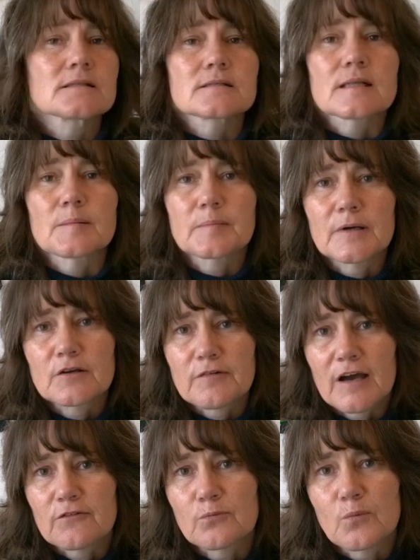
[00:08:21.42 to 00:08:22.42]
They both
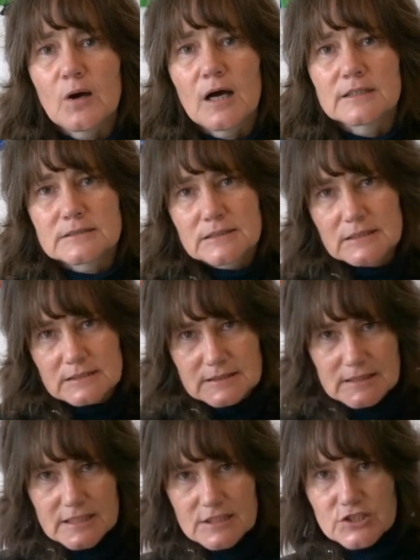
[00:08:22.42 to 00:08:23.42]
have one
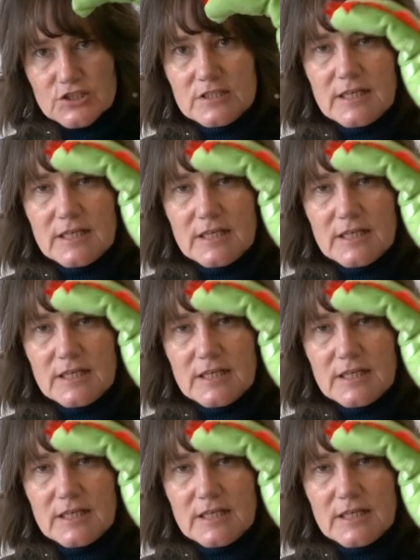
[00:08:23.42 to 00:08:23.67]
each